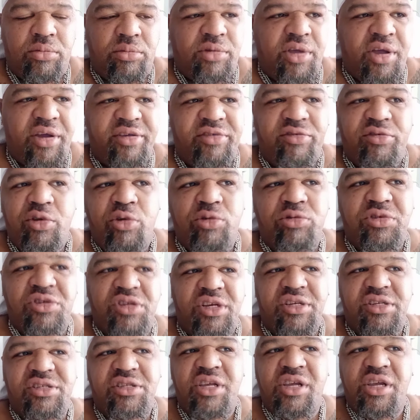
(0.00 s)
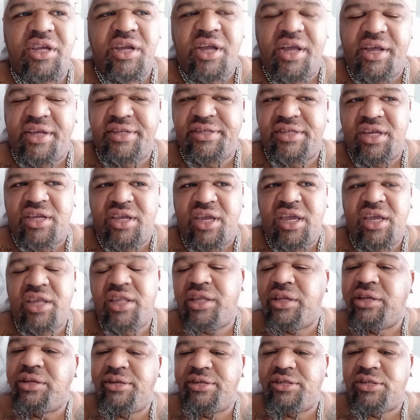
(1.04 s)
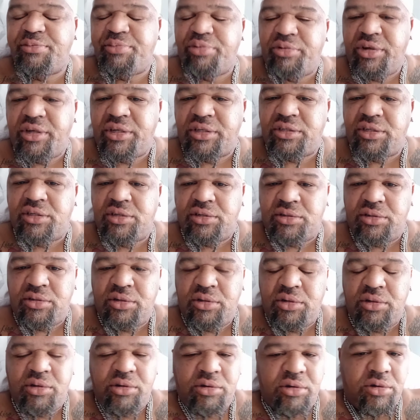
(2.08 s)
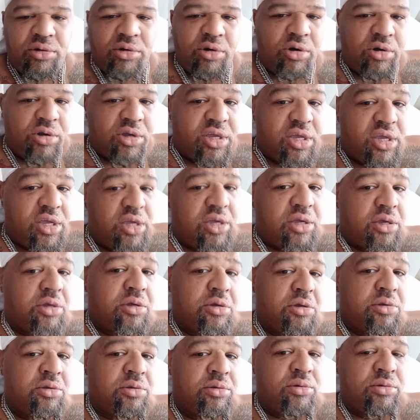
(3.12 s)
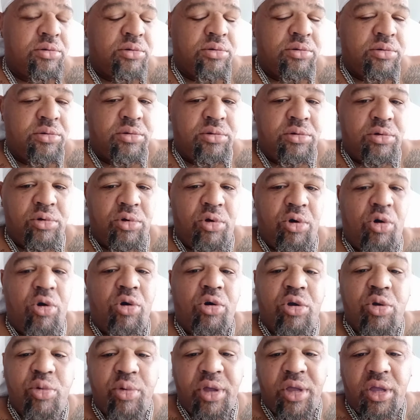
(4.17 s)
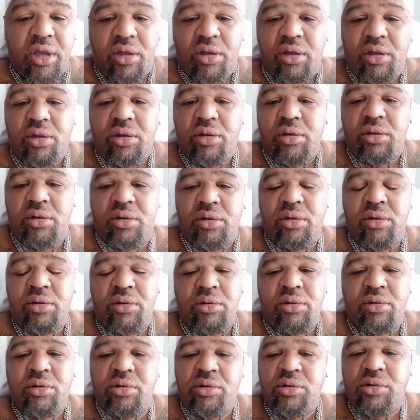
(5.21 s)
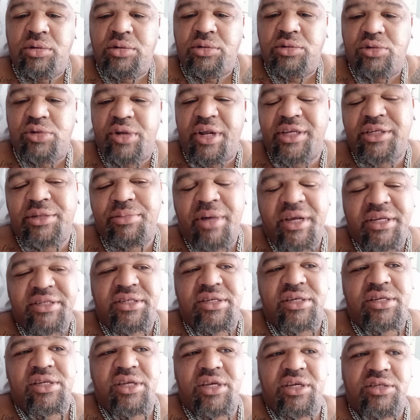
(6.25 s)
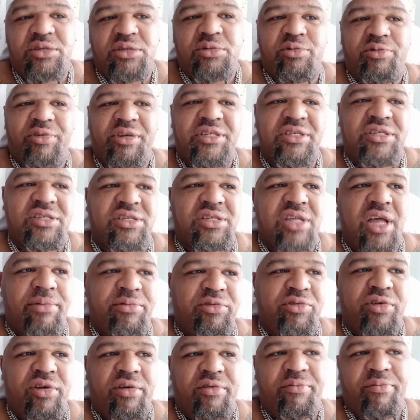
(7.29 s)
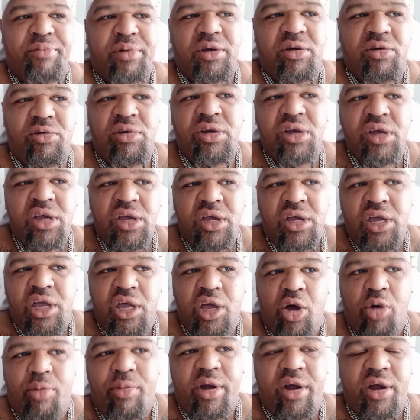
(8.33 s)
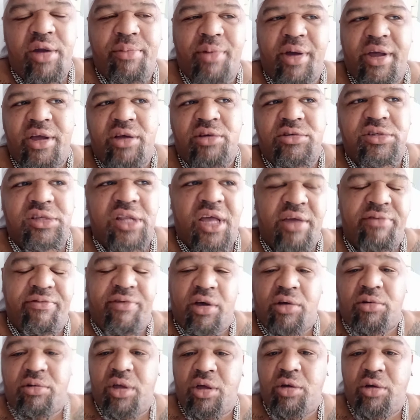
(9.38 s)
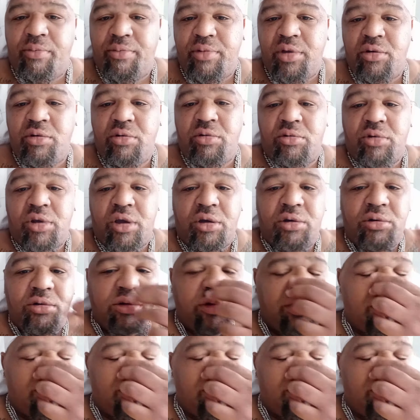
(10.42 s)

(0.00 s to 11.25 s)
There's no such thing as a kingdomless prince or king or queen. So that's my Sunday inspiration. Stop trying to build and help everybody else's life out. Help your own out.